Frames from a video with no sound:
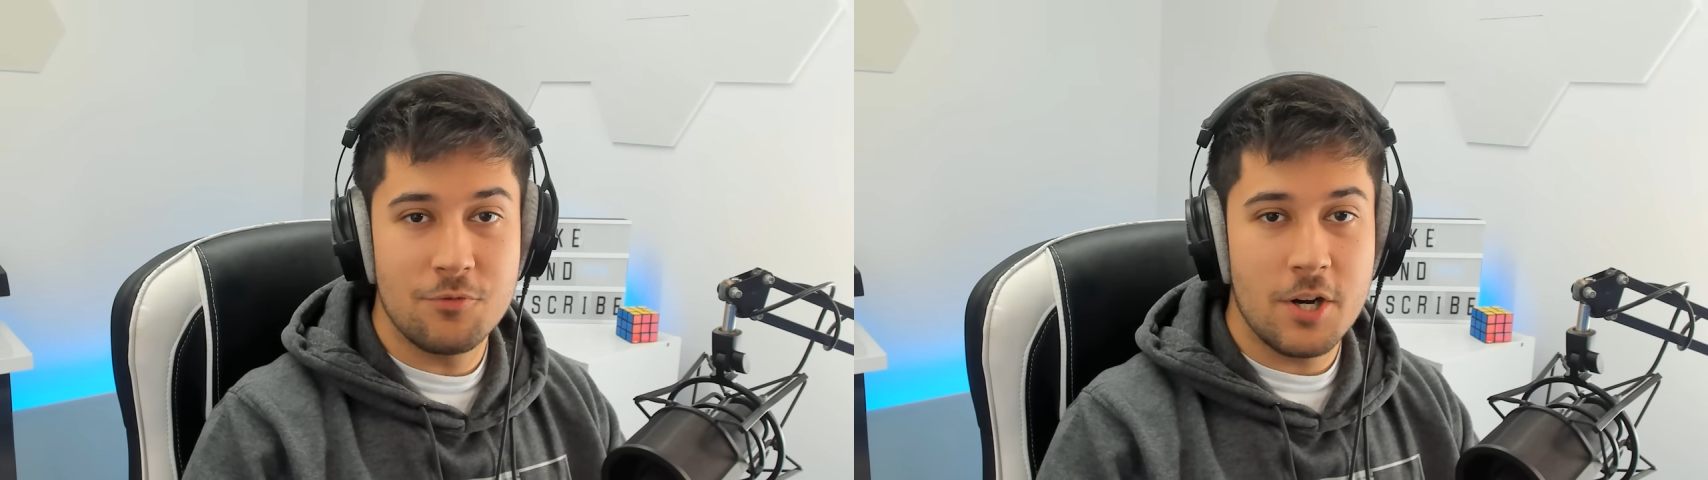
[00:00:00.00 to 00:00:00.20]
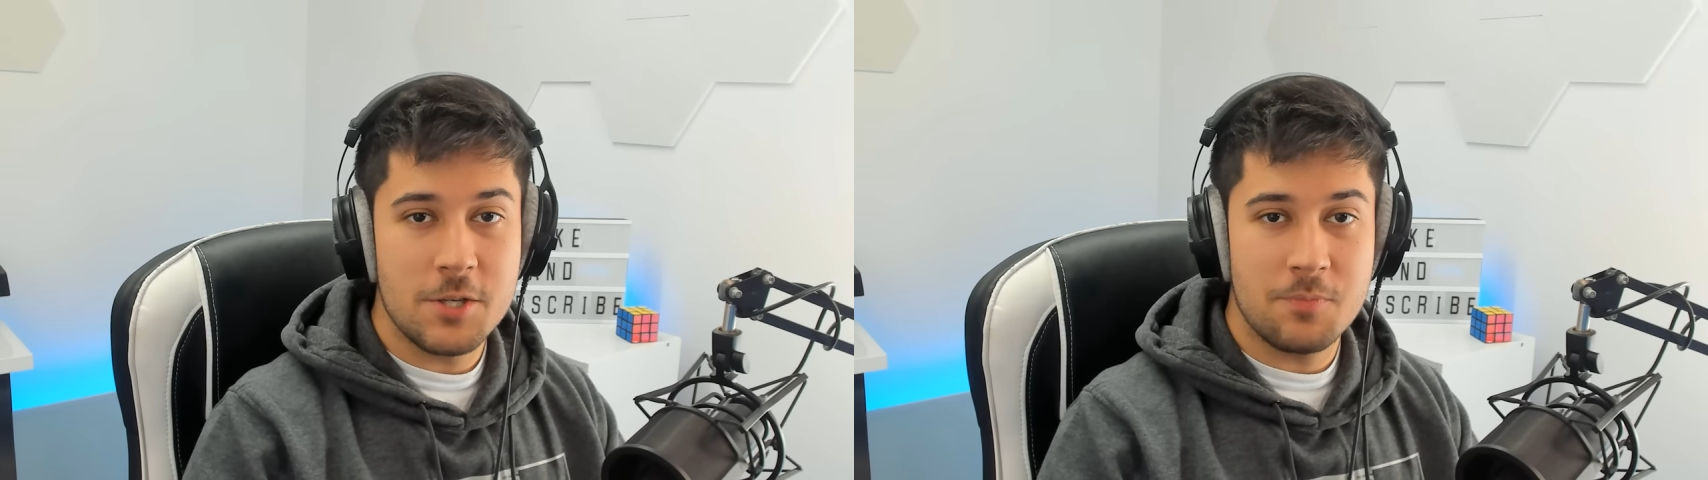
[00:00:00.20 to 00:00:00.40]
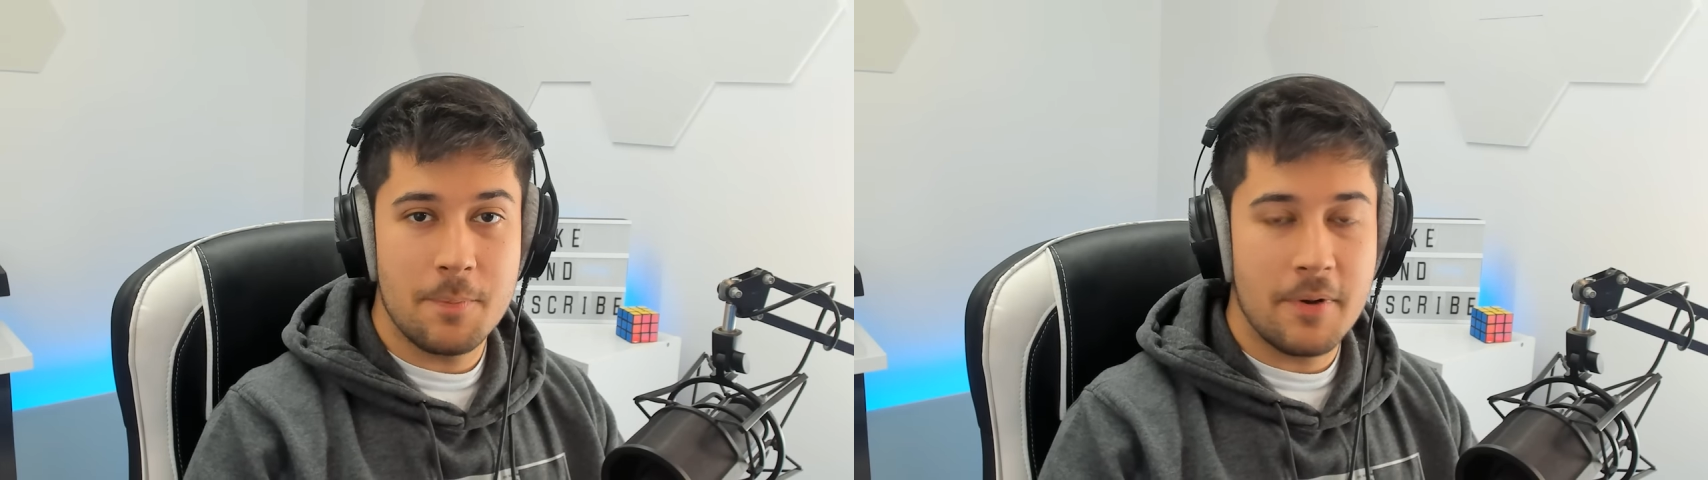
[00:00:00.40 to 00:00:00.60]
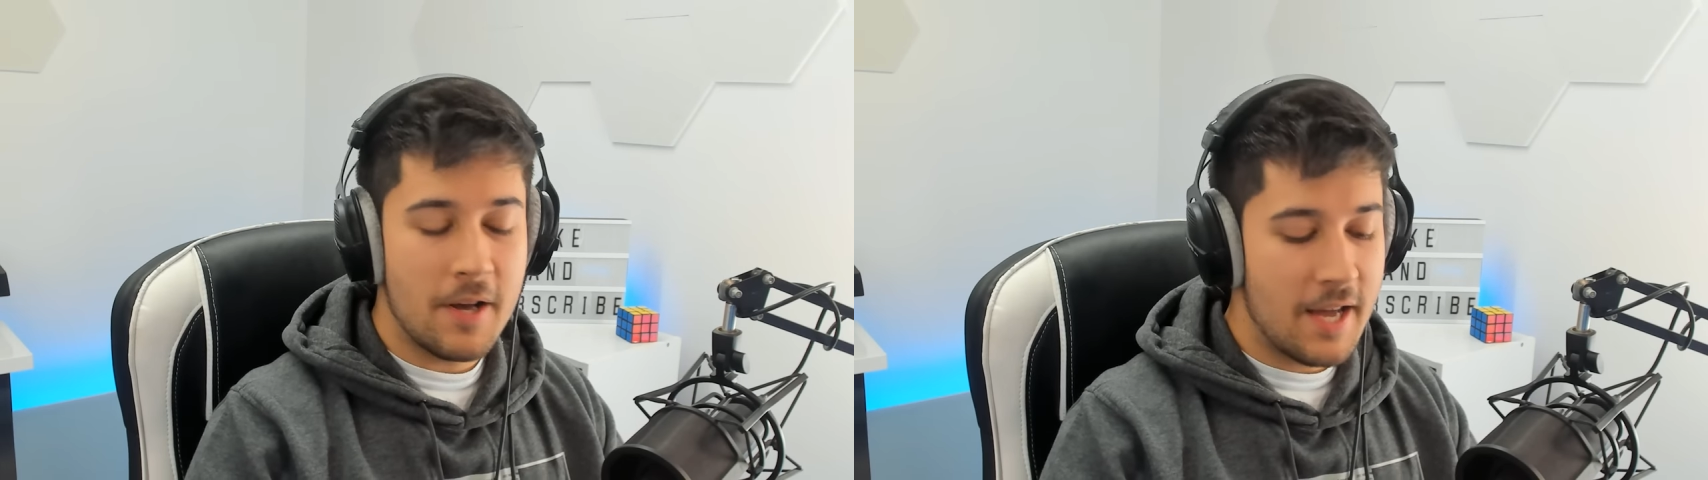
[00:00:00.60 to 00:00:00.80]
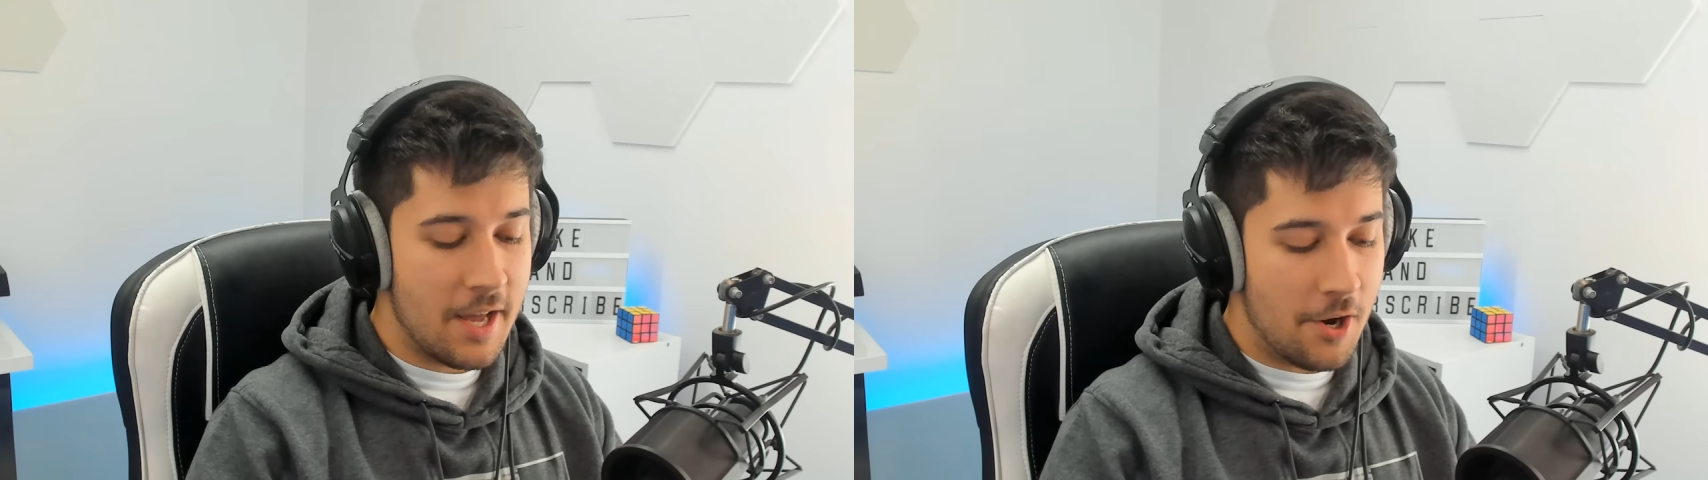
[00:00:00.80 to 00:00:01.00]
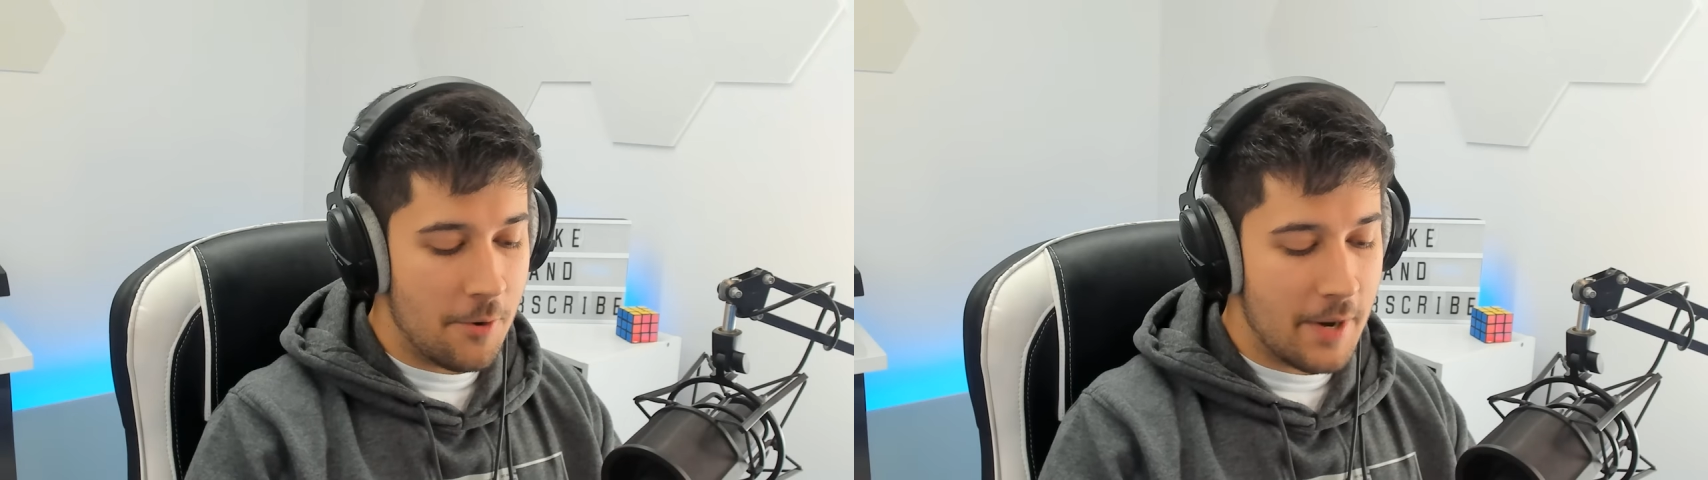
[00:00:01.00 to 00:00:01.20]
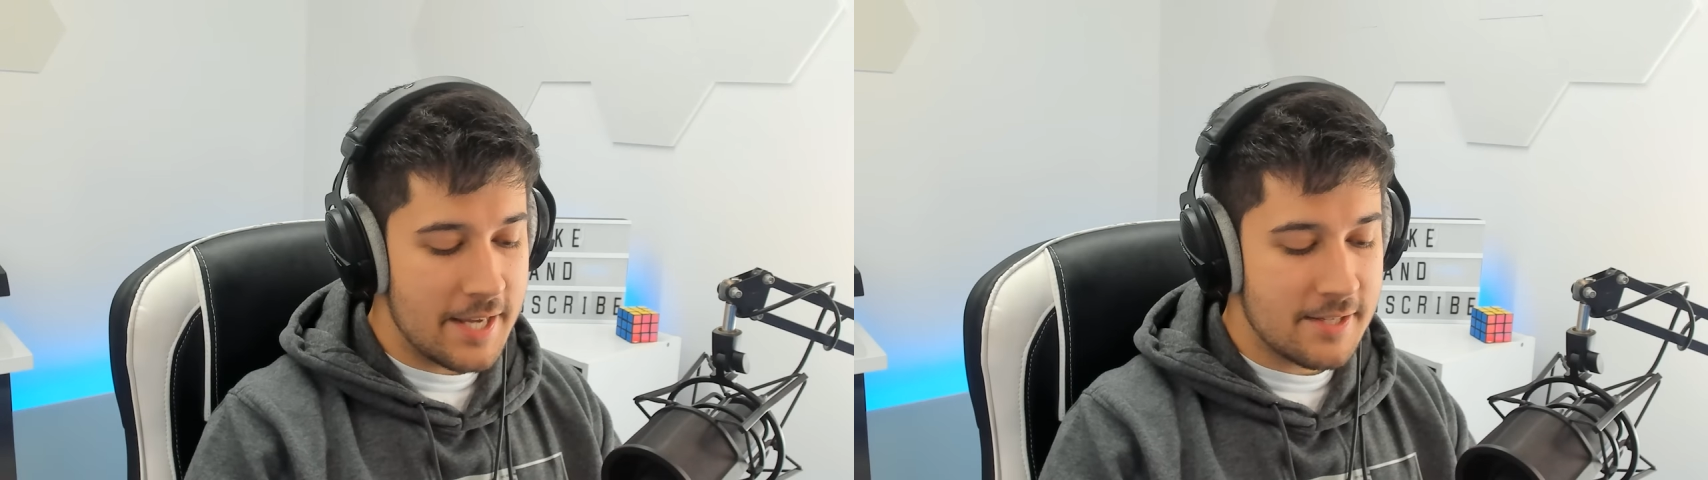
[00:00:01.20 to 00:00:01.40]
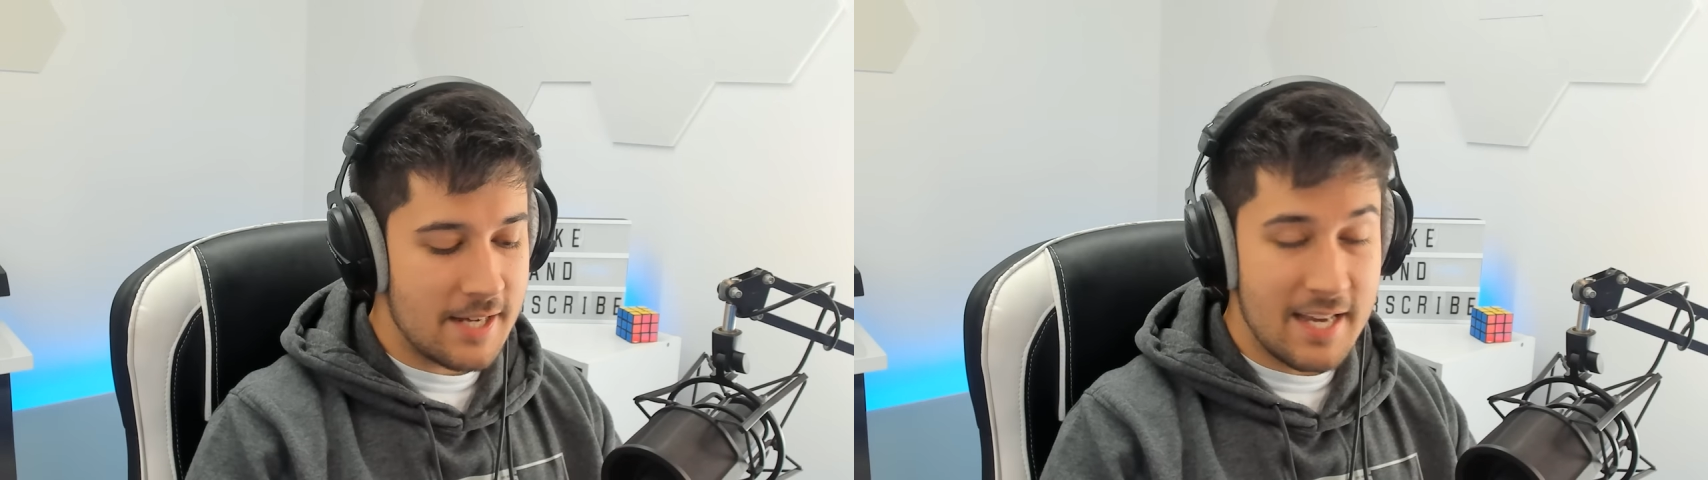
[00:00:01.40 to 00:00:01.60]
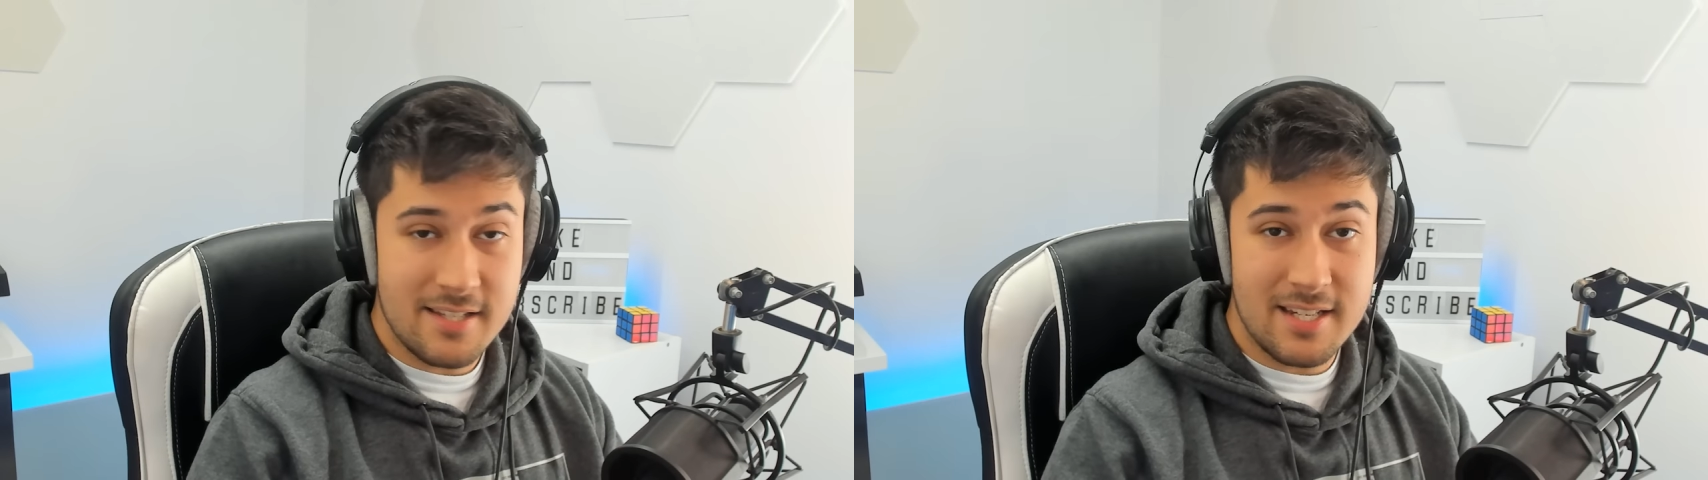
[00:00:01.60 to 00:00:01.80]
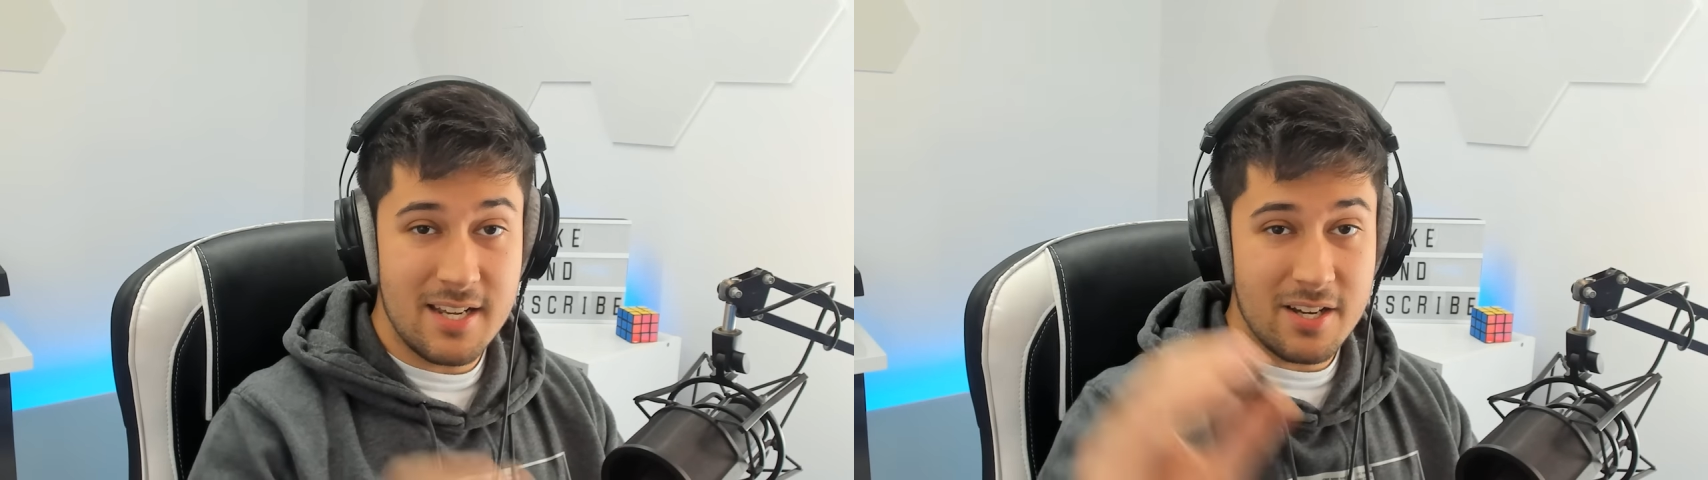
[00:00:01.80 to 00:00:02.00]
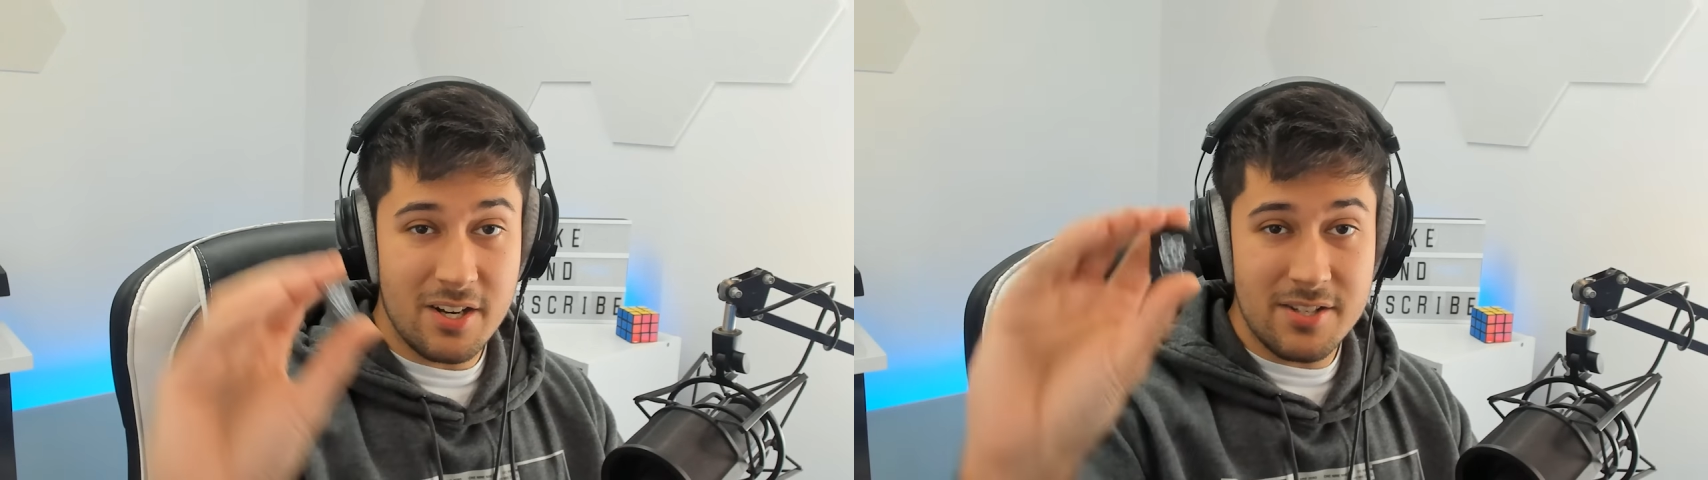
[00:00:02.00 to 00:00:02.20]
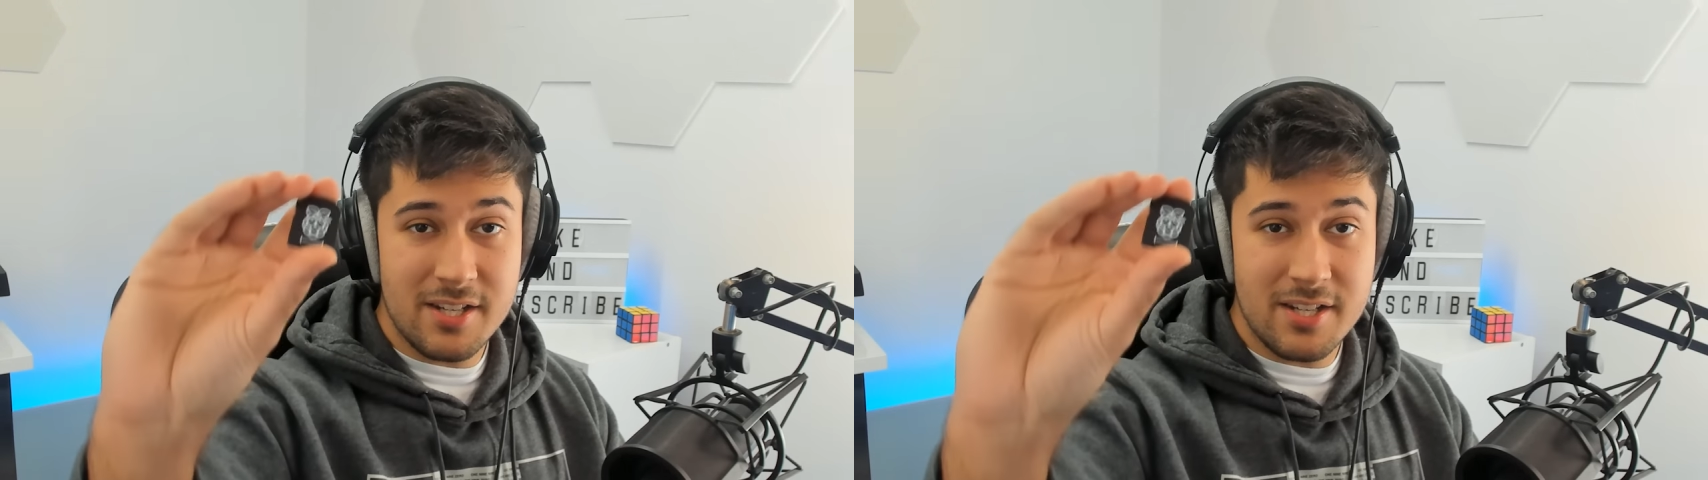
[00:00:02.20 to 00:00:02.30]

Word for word: Raspberry Pi O S S D card.